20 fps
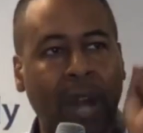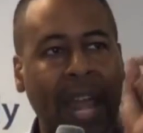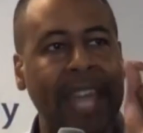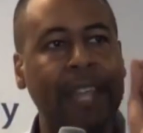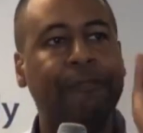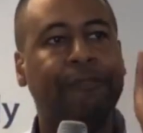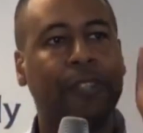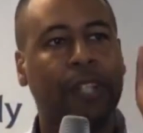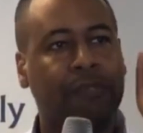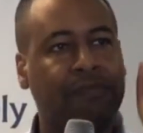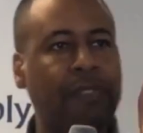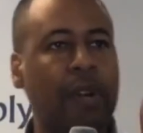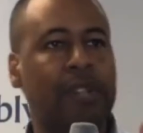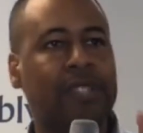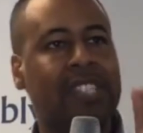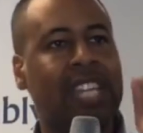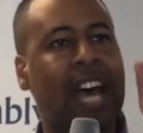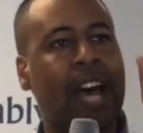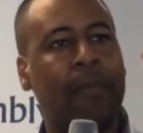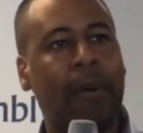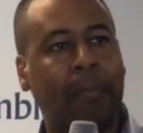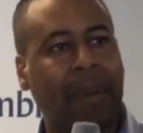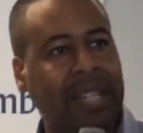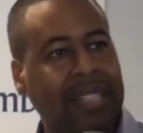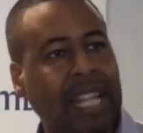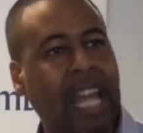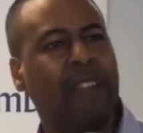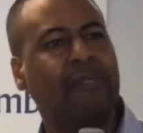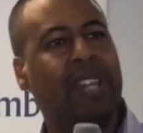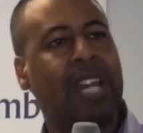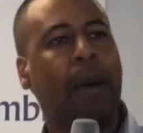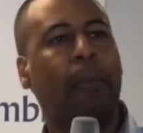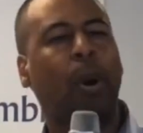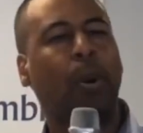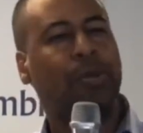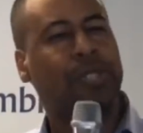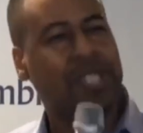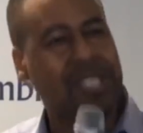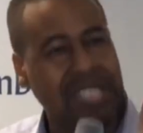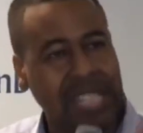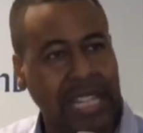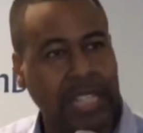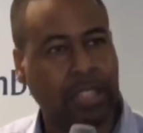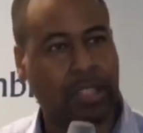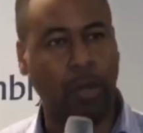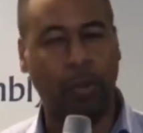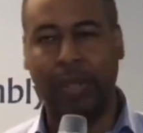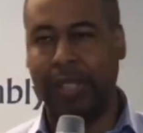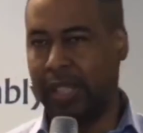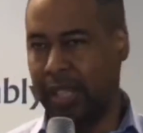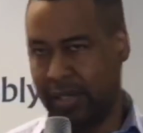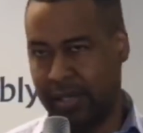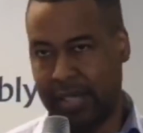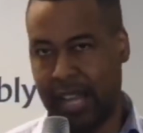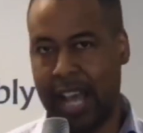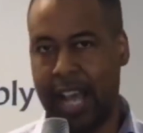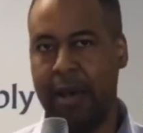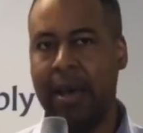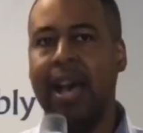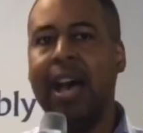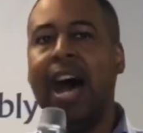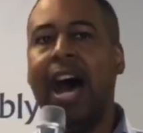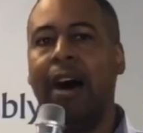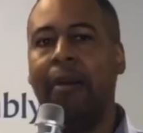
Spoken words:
right for the first time in my life, and I'm going to stick to it this time.